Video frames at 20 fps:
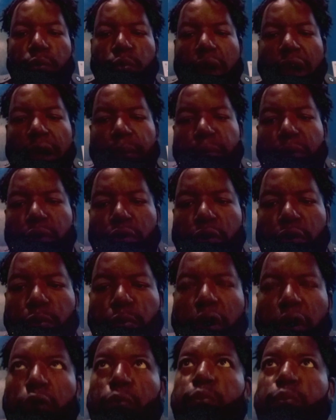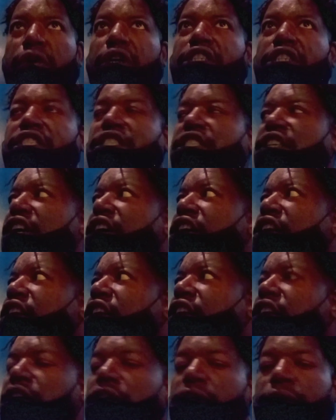Ramu the Woke One signing
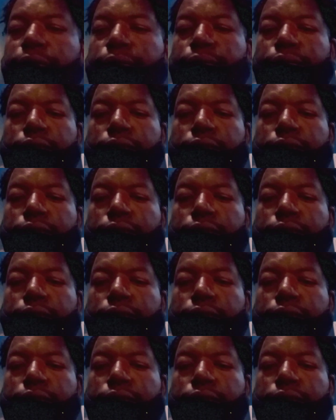in.